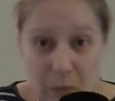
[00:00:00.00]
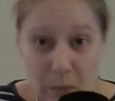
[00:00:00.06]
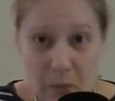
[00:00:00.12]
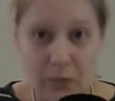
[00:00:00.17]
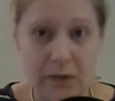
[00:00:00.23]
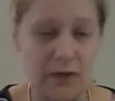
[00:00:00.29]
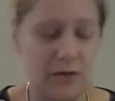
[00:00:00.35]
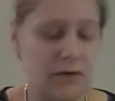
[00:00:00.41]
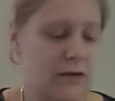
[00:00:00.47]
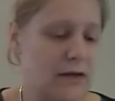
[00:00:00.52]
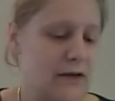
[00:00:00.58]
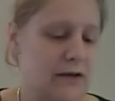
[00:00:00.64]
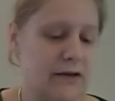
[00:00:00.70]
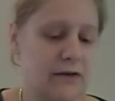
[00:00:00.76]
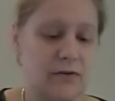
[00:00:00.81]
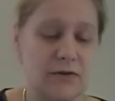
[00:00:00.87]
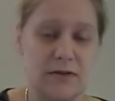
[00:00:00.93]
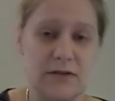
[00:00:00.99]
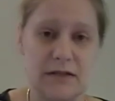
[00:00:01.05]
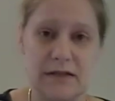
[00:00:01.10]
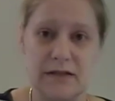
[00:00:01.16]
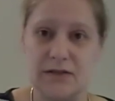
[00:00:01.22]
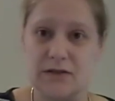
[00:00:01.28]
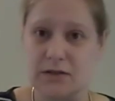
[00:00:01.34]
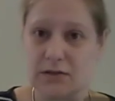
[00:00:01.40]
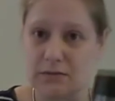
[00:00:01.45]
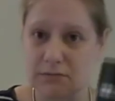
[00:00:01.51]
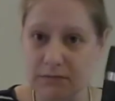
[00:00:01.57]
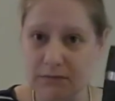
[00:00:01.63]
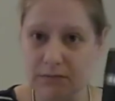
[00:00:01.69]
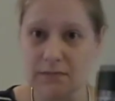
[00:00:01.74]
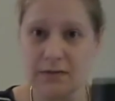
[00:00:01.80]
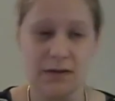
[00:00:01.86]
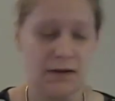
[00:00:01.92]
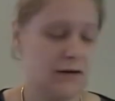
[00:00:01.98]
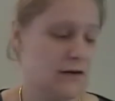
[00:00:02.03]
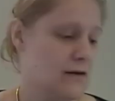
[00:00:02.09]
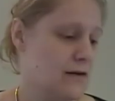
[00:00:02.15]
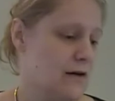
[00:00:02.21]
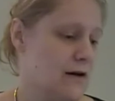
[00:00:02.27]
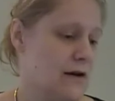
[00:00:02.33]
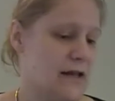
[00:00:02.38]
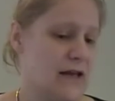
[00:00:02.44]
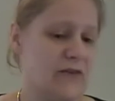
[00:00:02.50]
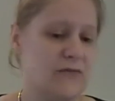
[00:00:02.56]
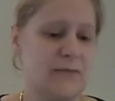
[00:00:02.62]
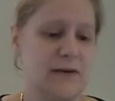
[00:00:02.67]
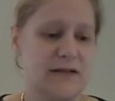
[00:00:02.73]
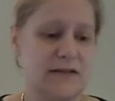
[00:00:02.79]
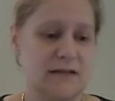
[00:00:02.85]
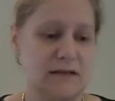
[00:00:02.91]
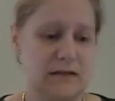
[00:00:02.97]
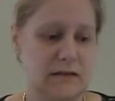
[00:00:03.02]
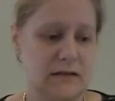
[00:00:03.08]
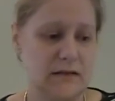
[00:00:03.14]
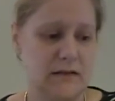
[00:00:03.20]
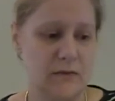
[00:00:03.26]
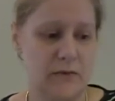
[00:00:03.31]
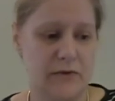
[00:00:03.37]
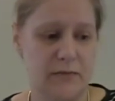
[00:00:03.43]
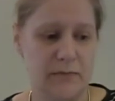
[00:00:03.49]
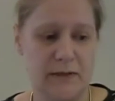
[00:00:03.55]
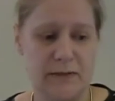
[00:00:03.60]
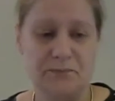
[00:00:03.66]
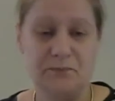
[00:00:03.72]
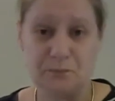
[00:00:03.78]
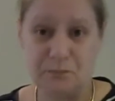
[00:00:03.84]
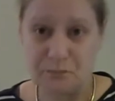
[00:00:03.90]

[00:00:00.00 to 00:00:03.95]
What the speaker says: we all like our tea, so I have my tea here with me.